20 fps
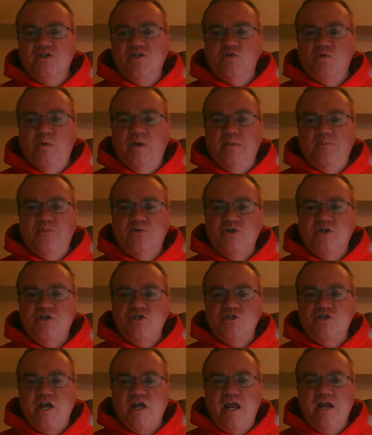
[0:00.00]
So we
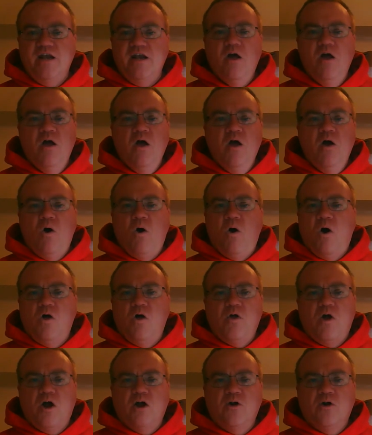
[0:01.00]
appreciate all
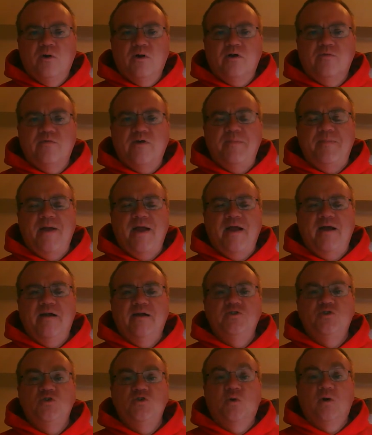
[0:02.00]
the hard work of our
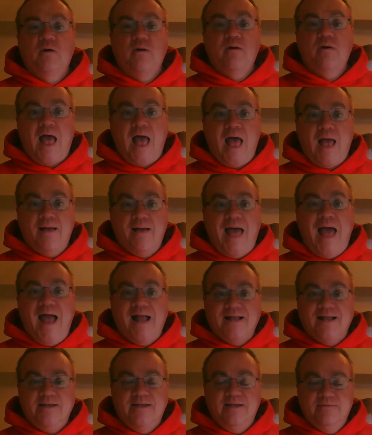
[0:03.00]
parents who are
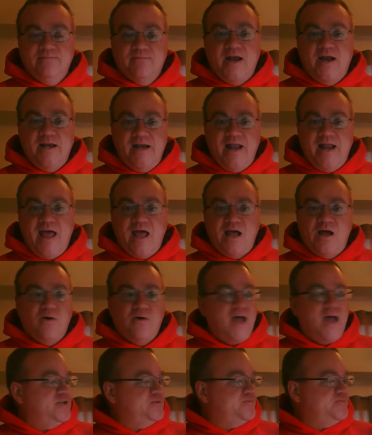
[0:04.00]
acting right now
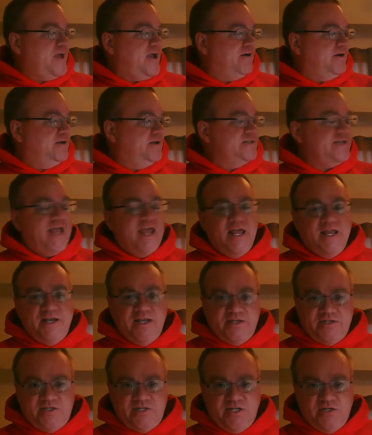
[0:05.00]
as parents and
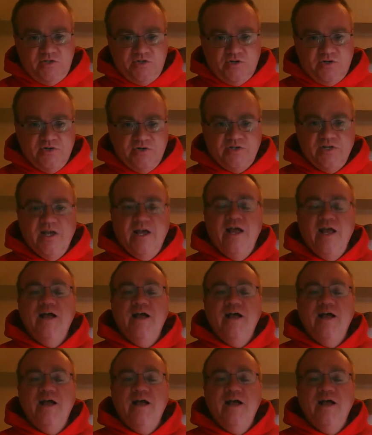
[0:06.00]
as teachers.